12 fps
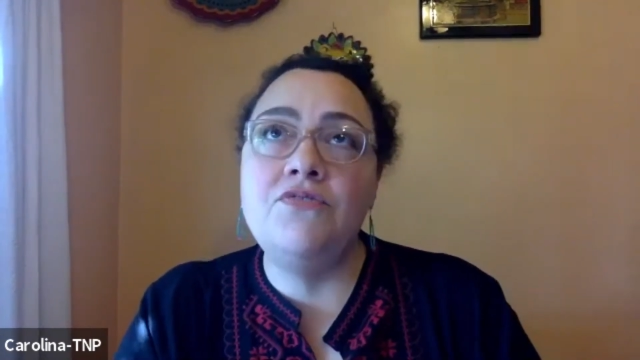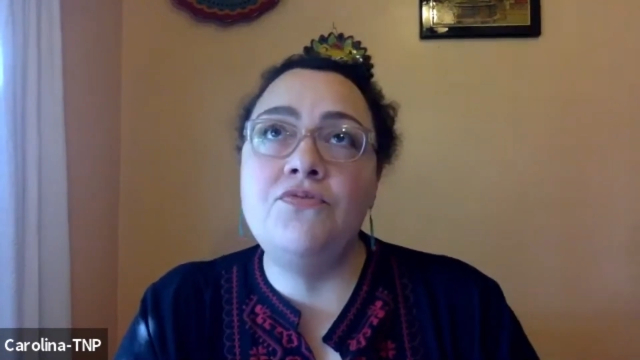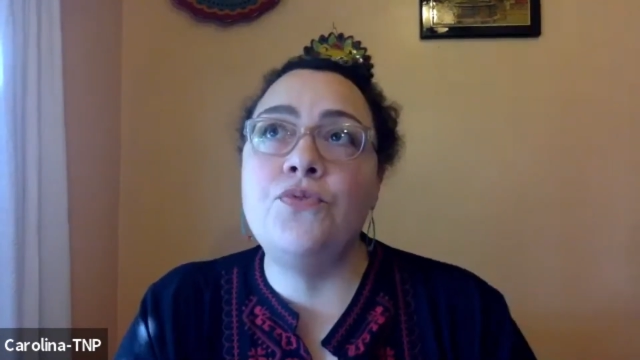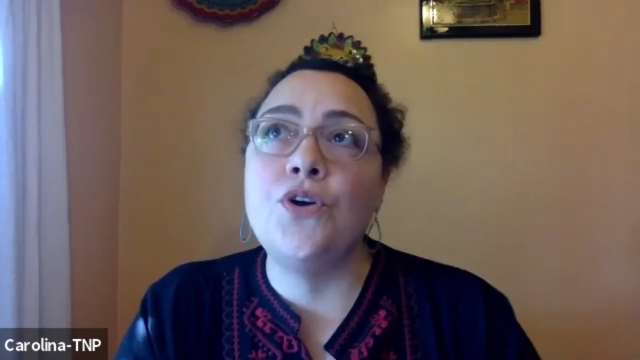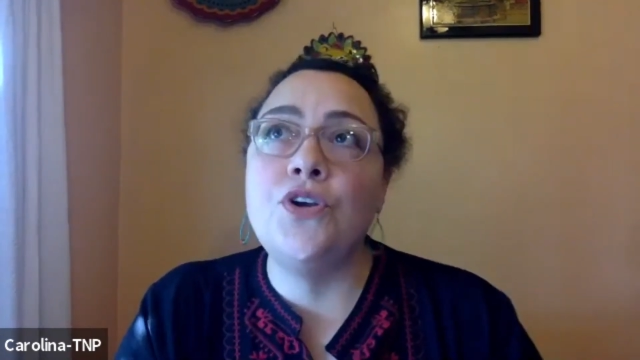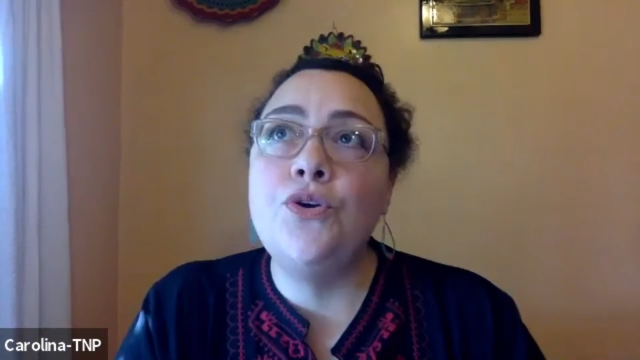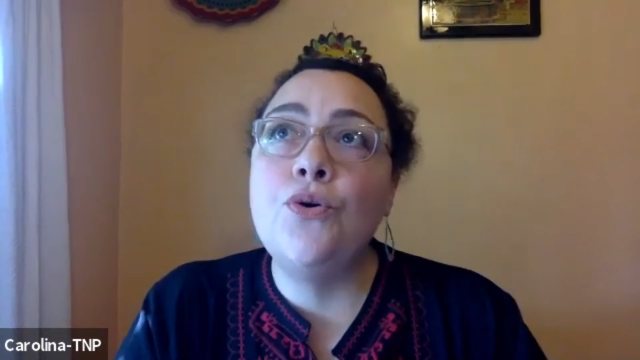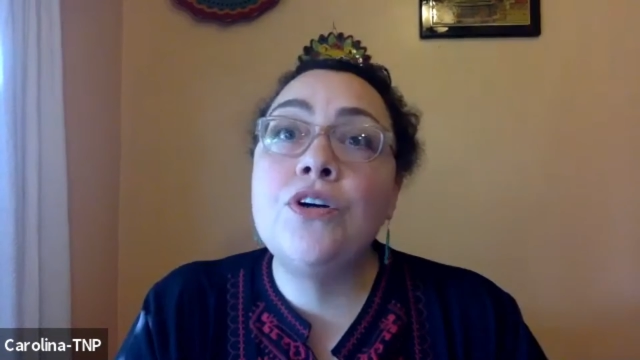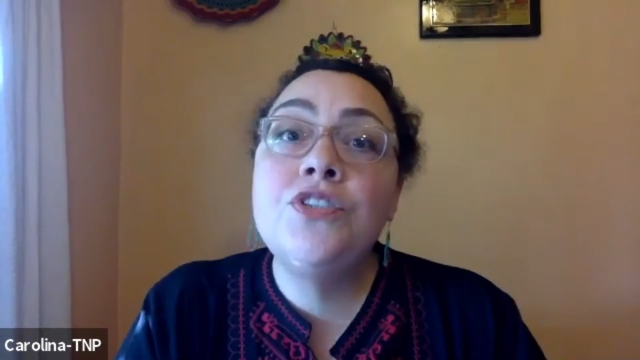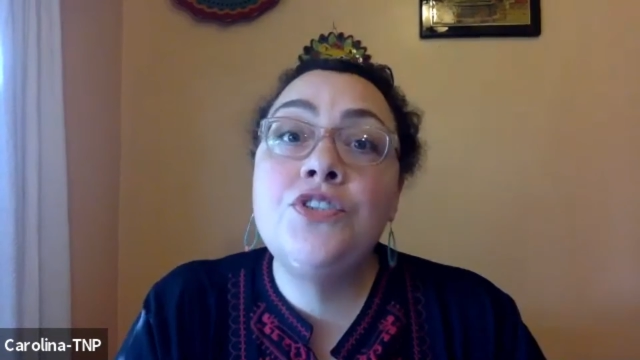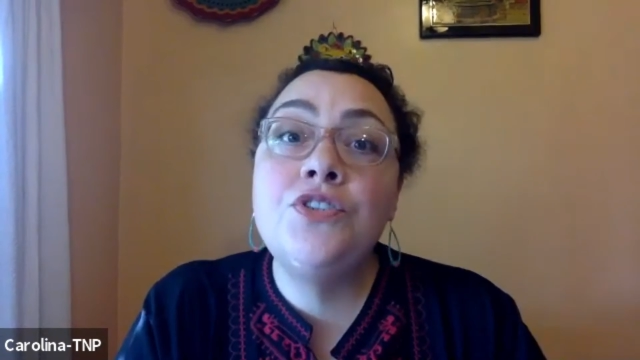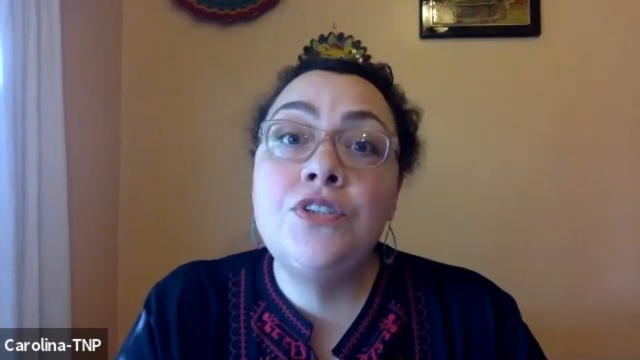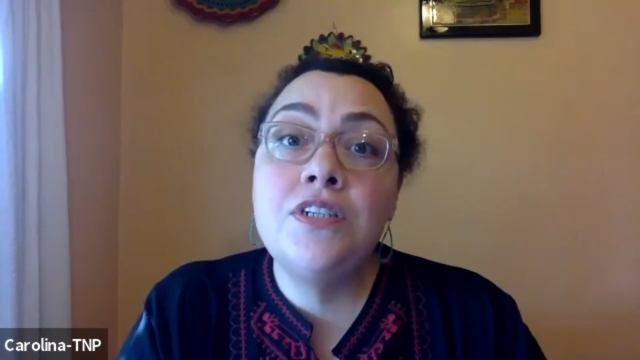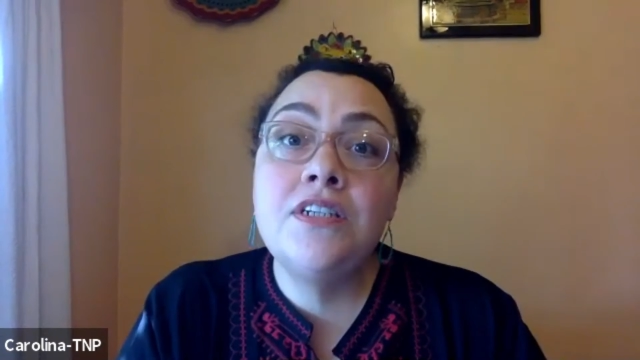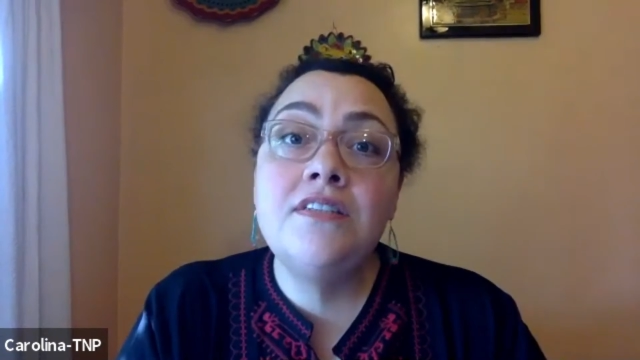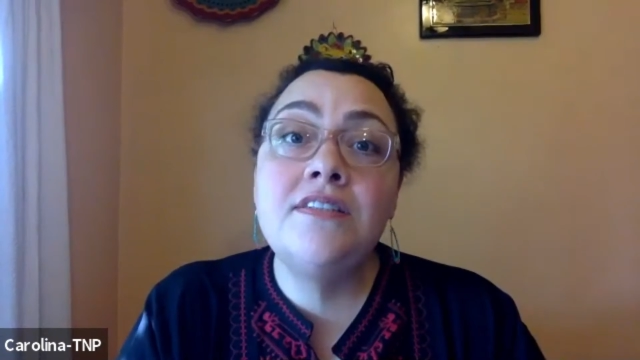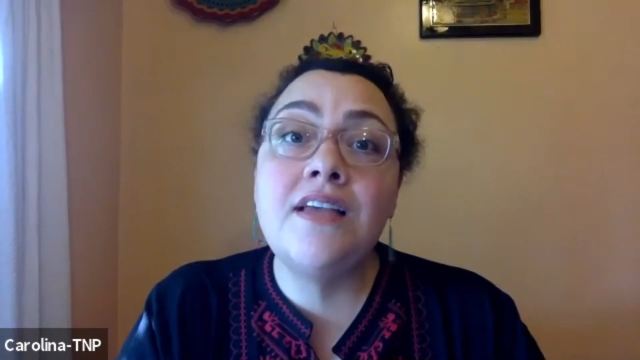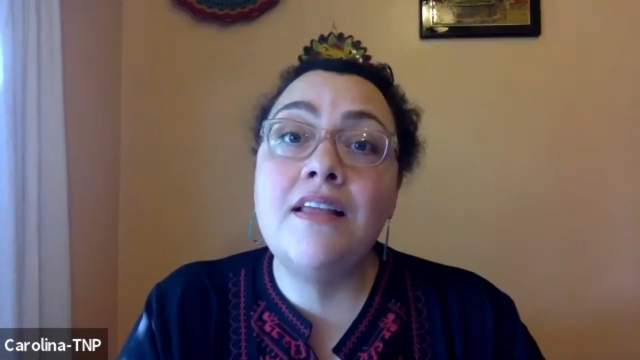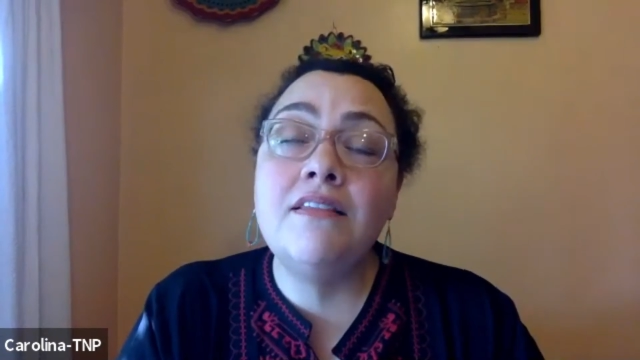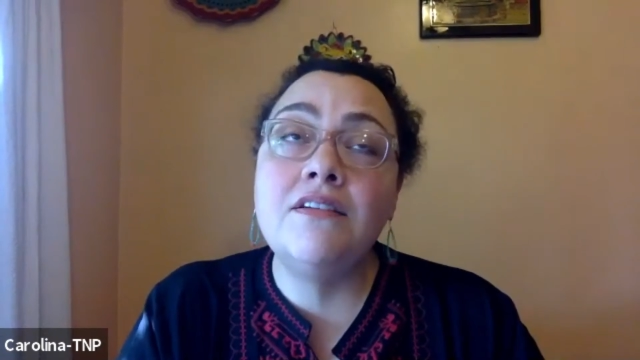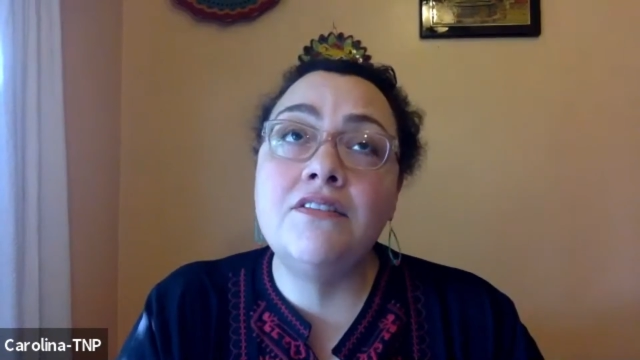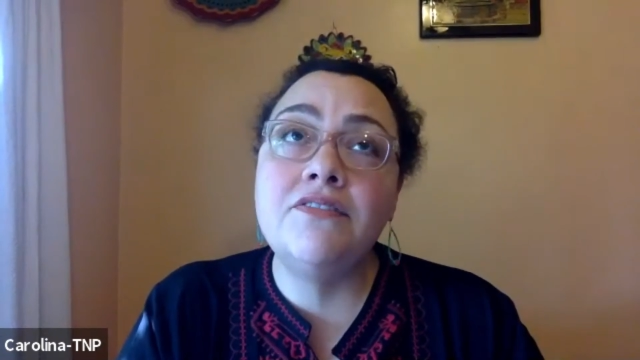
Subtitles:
for your students and their